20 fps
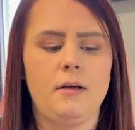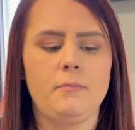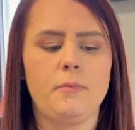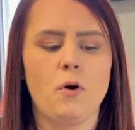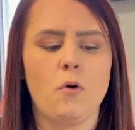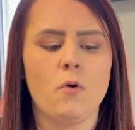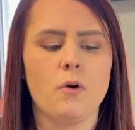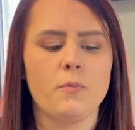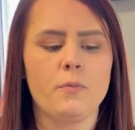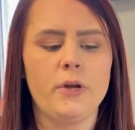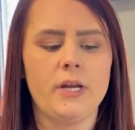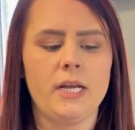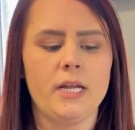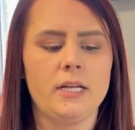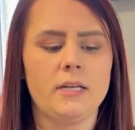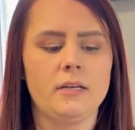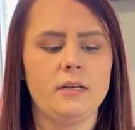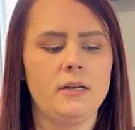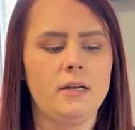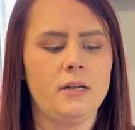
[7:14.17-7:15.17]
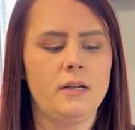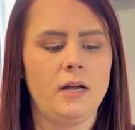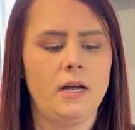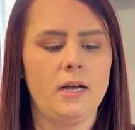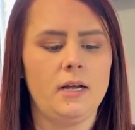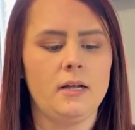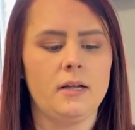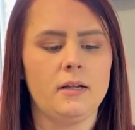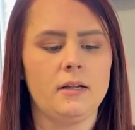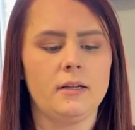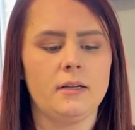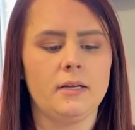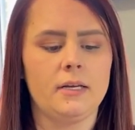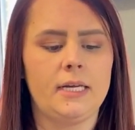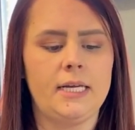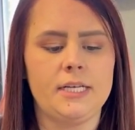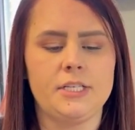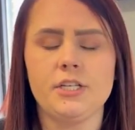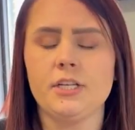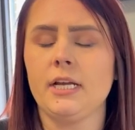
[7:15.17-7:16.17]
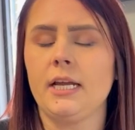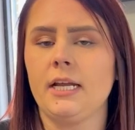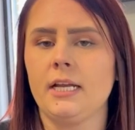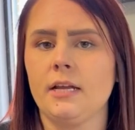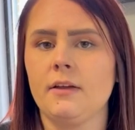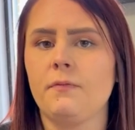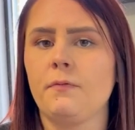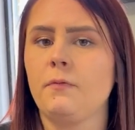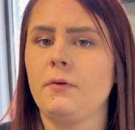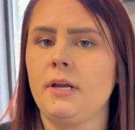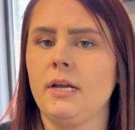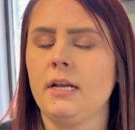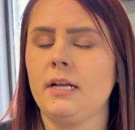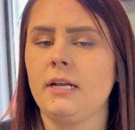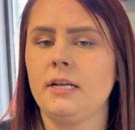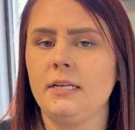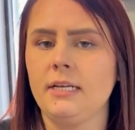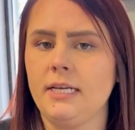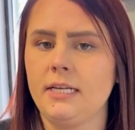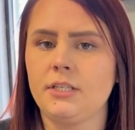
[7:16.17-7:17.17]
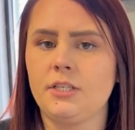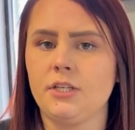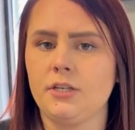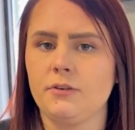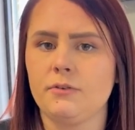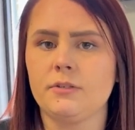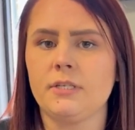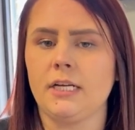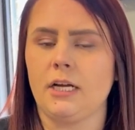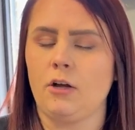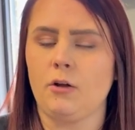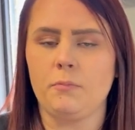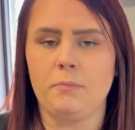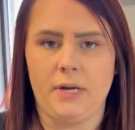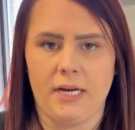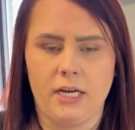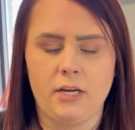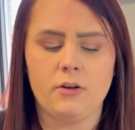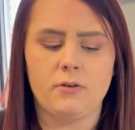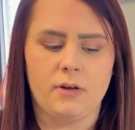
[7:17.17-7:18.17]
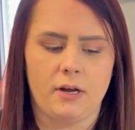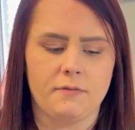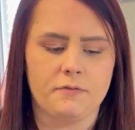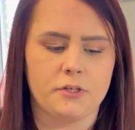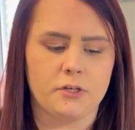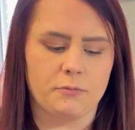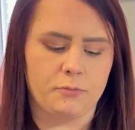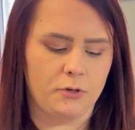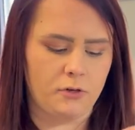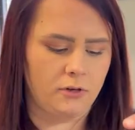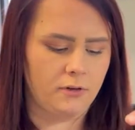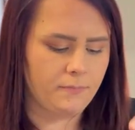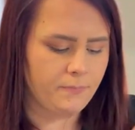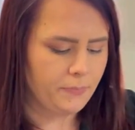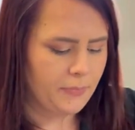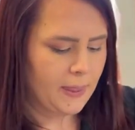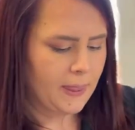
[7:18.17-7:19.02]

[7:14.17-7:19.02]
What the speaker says: or we can get you in if we need to help make you comfortable.